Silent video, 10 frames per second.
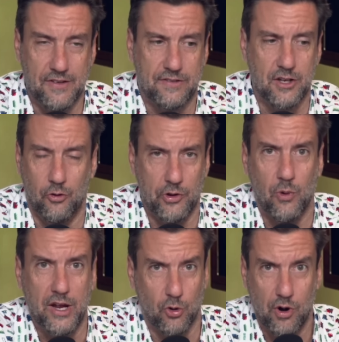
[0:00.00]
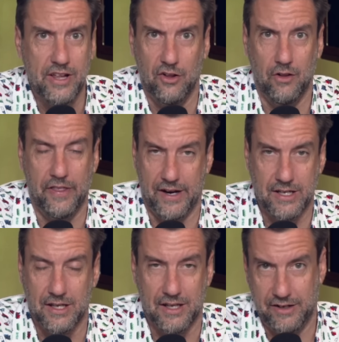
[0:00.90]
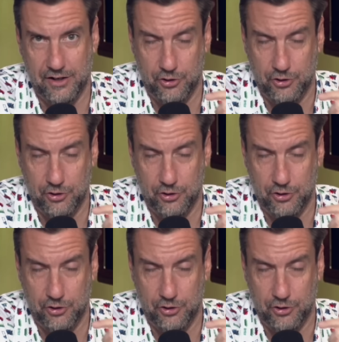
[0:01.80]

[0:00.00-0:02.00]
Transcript: It's the only way, or Hill, that I can get it one